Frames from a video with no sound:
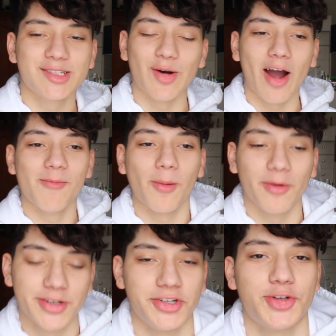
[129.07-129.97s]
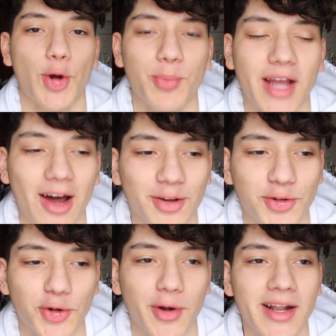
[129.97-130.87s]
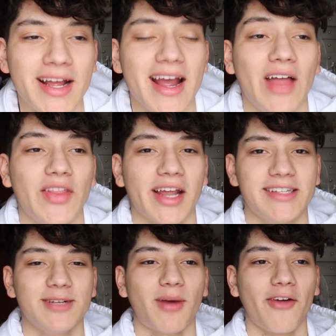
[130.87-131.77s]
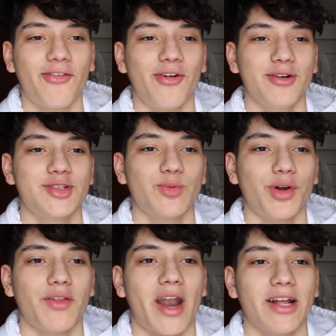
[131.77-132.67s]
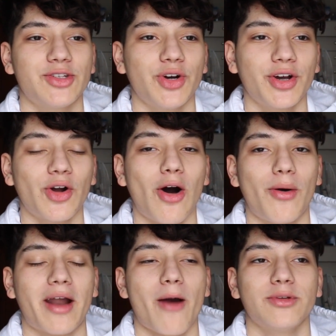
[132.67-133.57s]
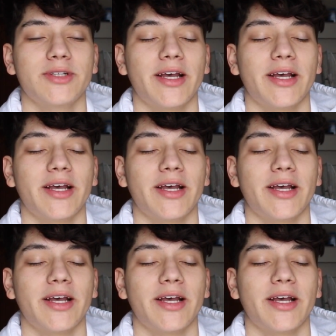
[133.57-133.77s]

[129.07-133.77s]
So I remember she showed me how to do it, and then I did my first one, and then I took it all, and I was